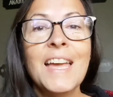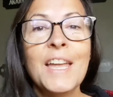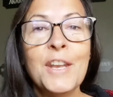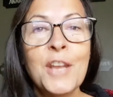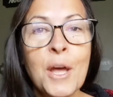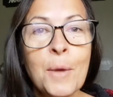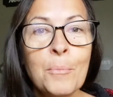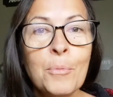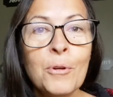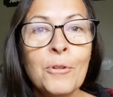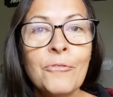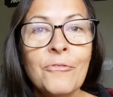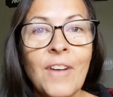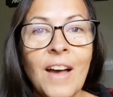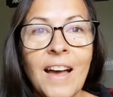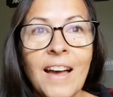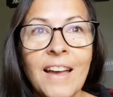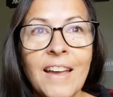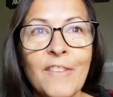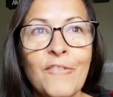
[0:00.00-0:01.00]
Number
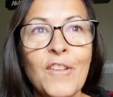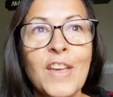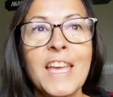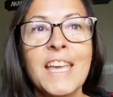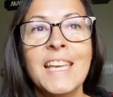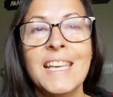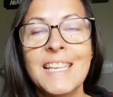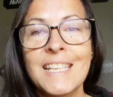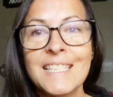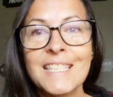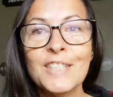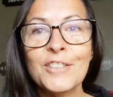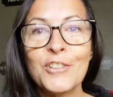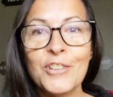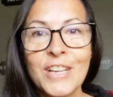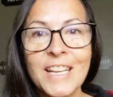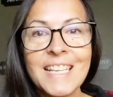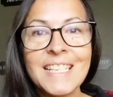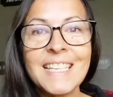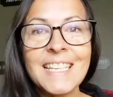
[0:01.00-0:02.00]
5 is
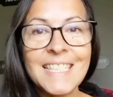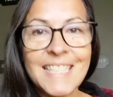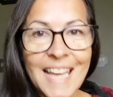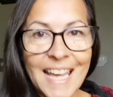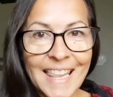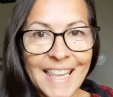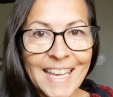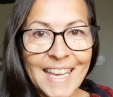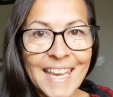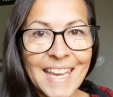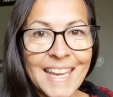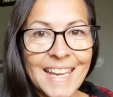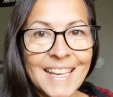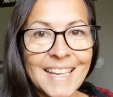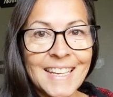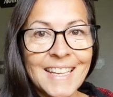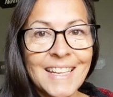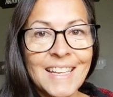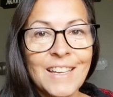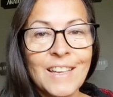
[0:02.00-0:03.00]
learning to delegate.
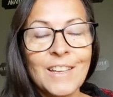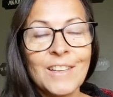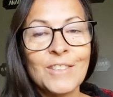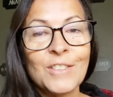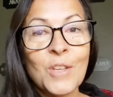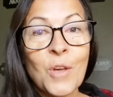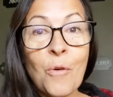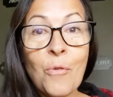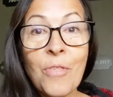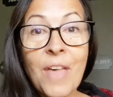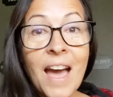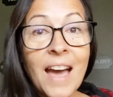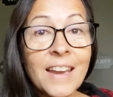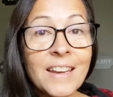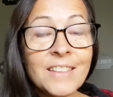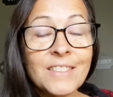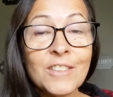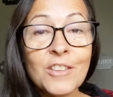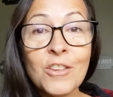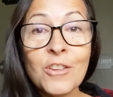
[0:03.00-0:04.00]
So that
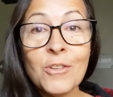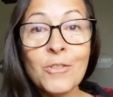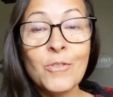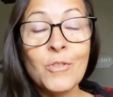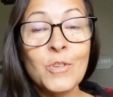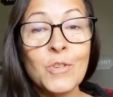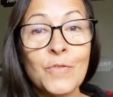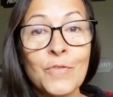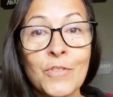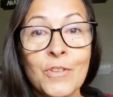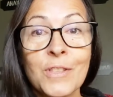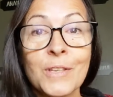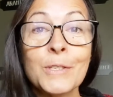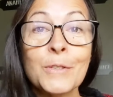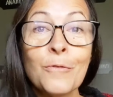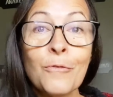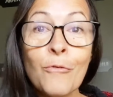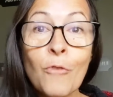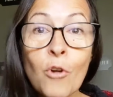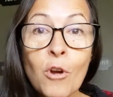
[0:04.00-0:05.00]
is huge for
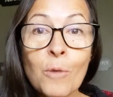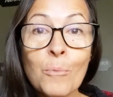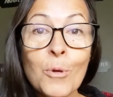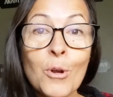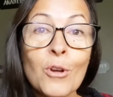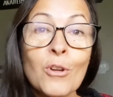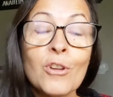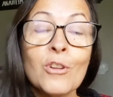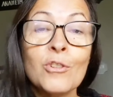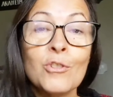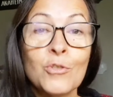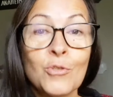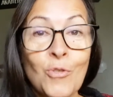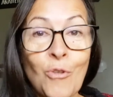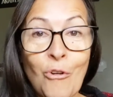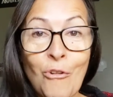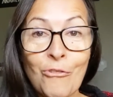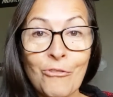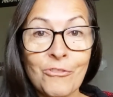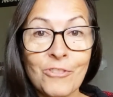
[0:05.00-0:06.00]
this former
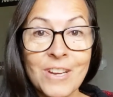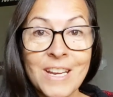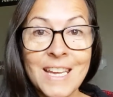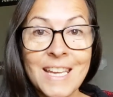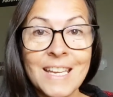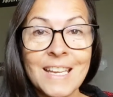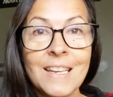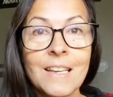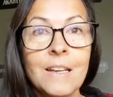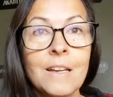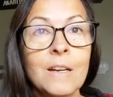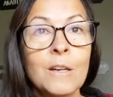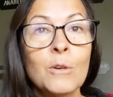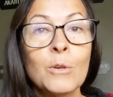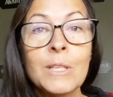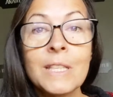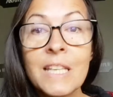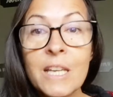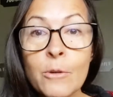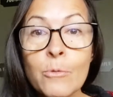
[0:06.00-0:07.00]
control freak.
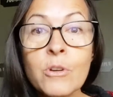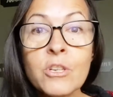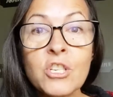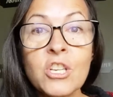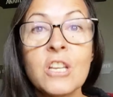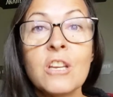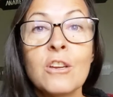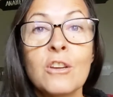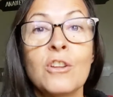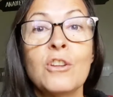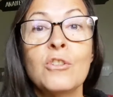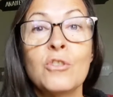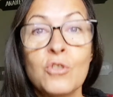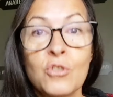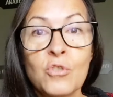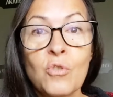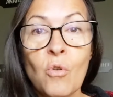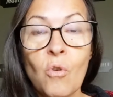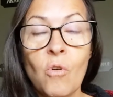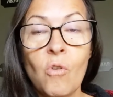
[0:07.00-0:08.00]
Relinquishing
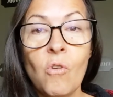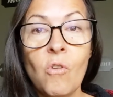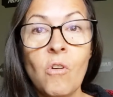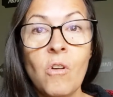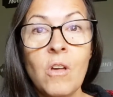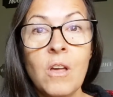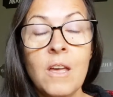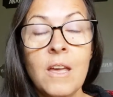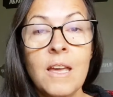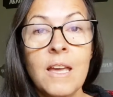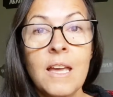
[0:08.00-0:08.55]
control